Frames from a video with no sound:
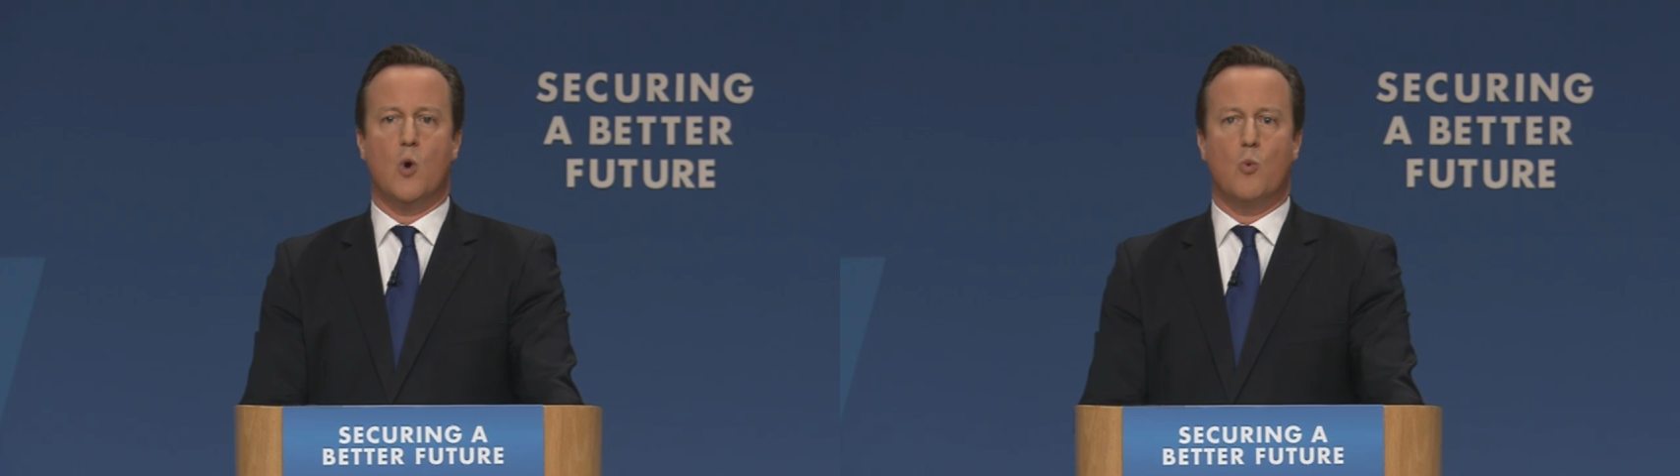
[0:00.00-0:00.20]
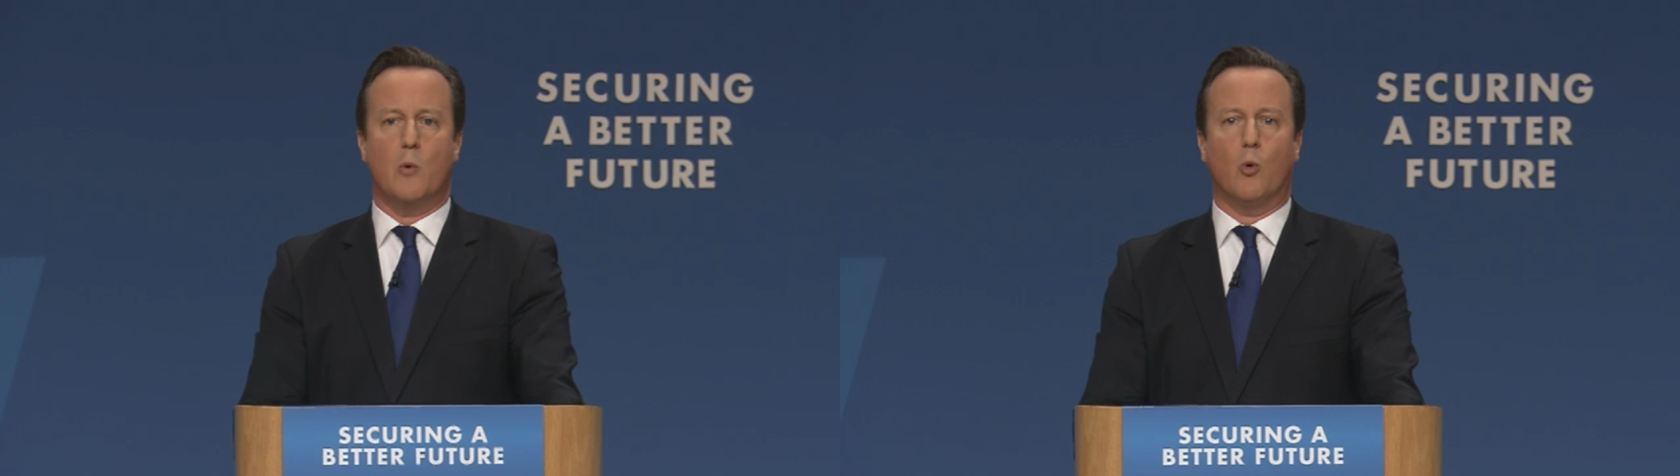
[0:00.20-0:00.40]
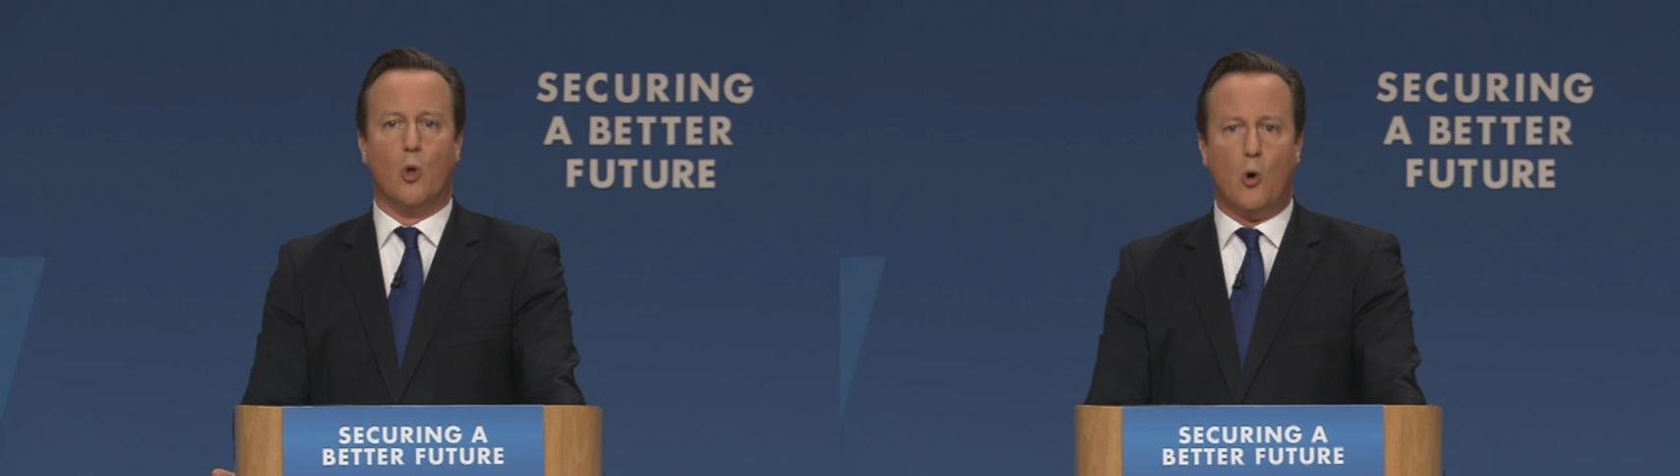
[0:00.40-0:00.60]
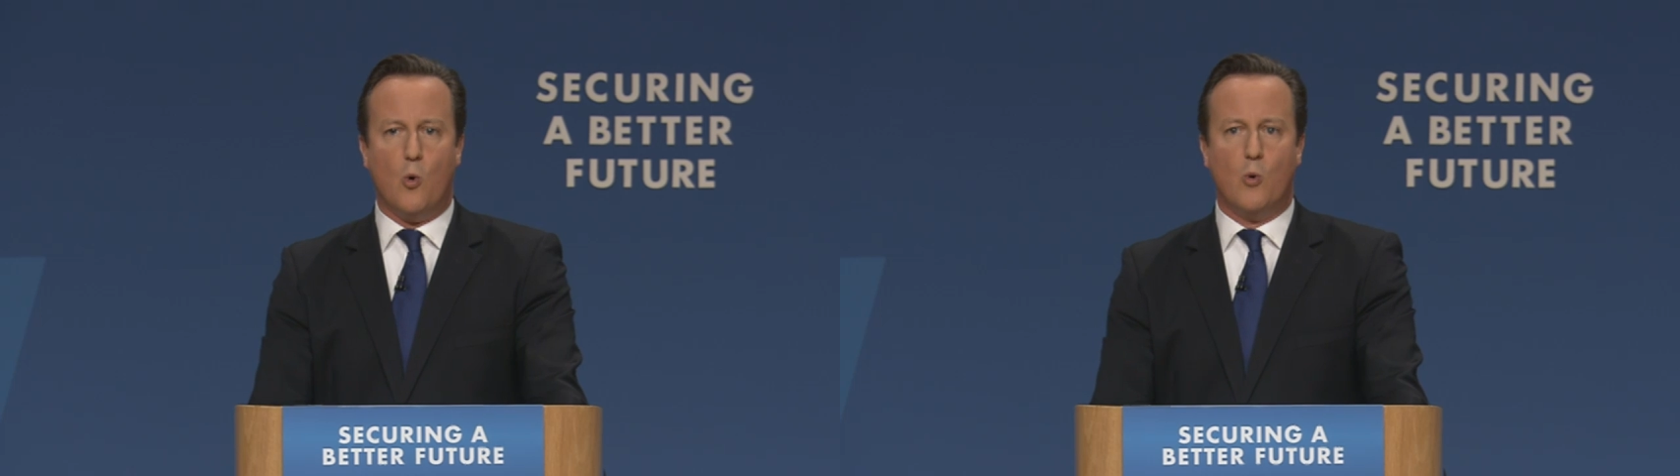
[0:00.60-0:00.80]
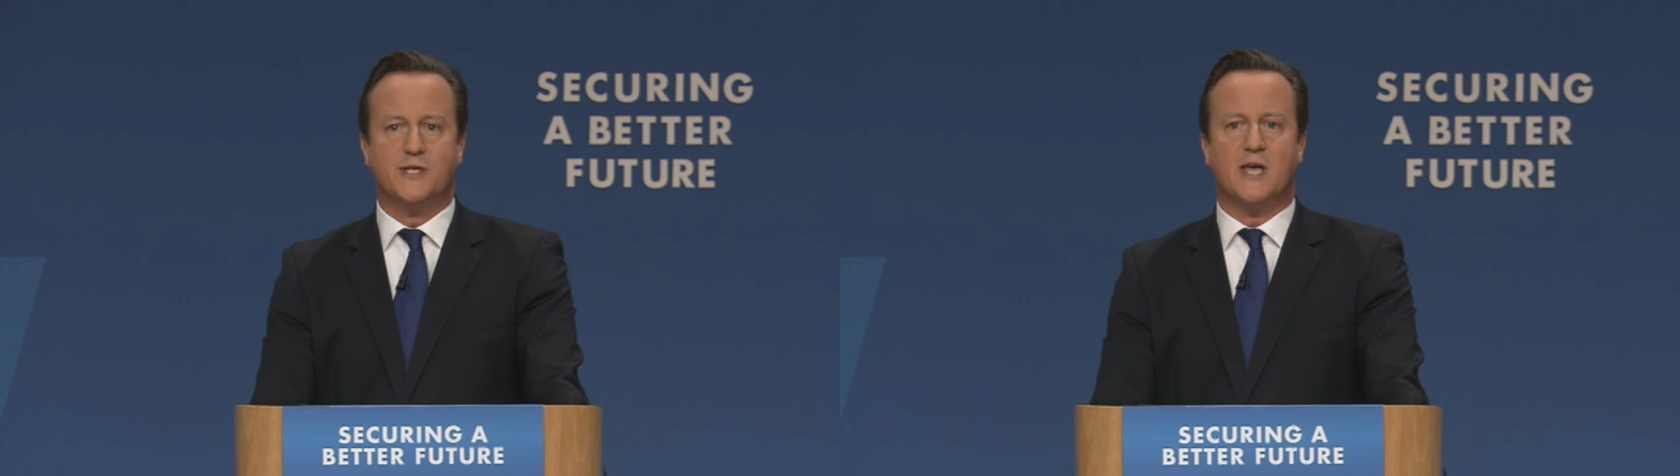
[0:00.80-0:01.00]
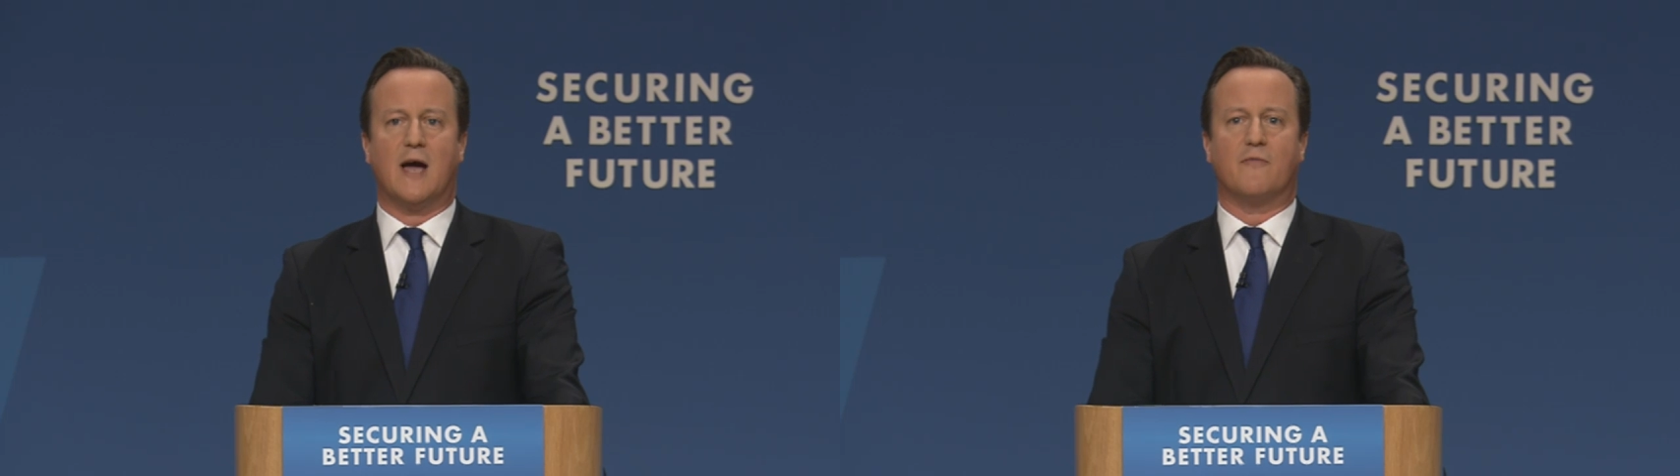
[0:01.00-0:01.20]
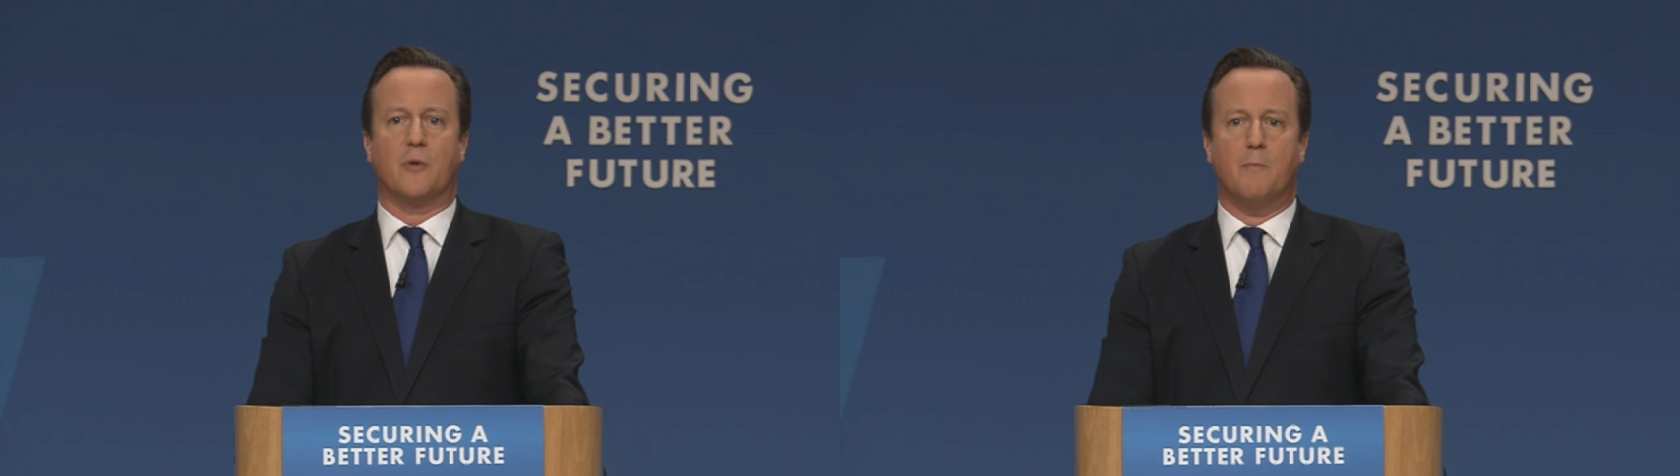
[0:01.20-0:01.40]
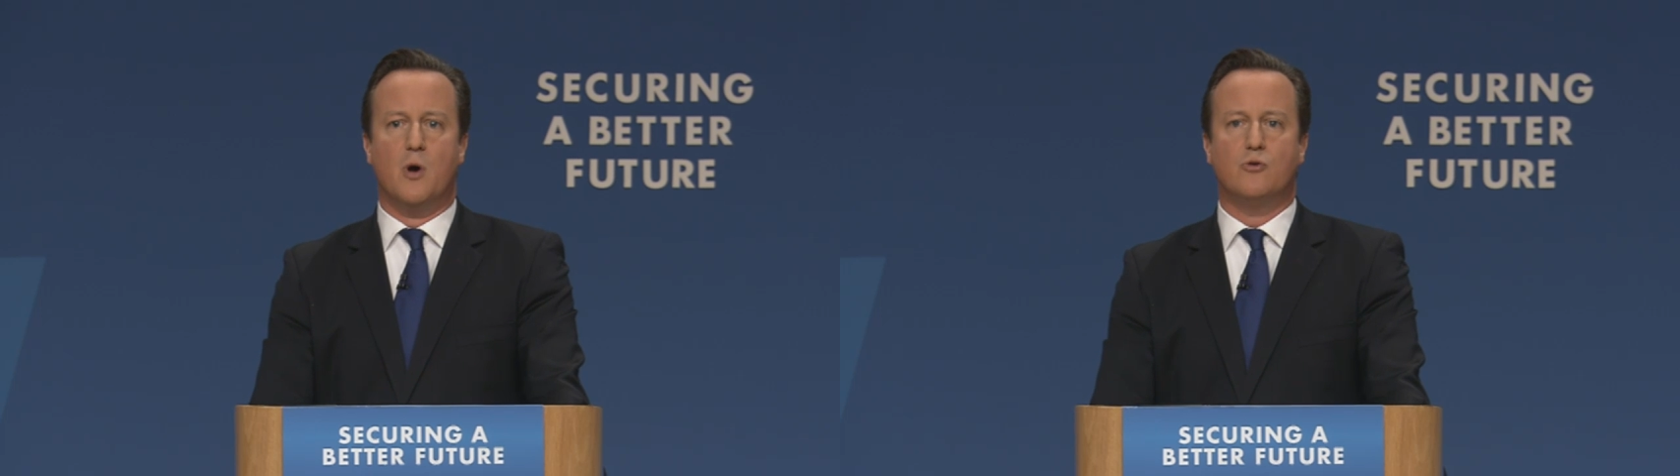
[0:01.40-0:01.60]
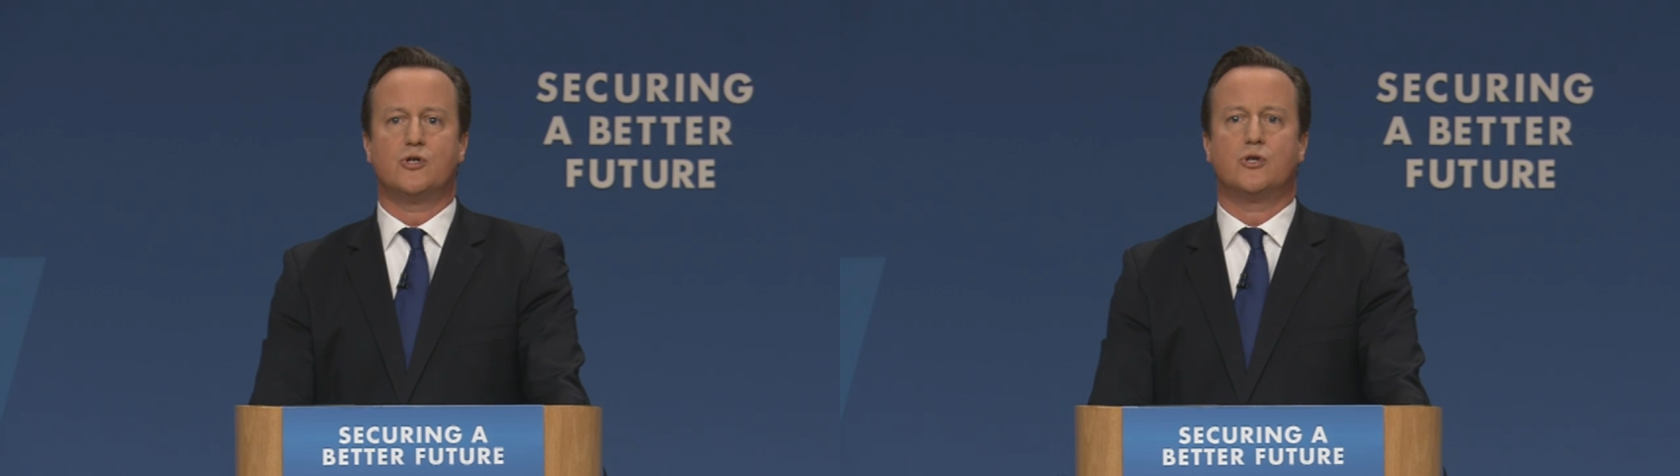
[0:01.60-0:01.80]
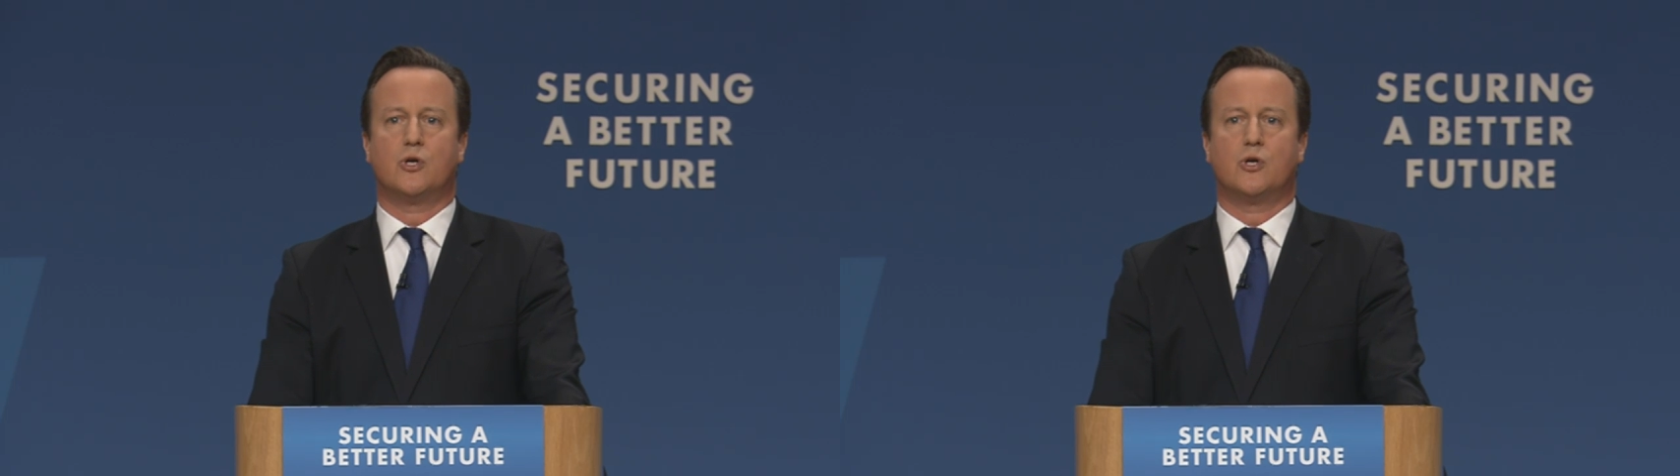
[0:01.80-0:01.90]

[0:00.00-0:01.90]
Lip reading: we will always have the most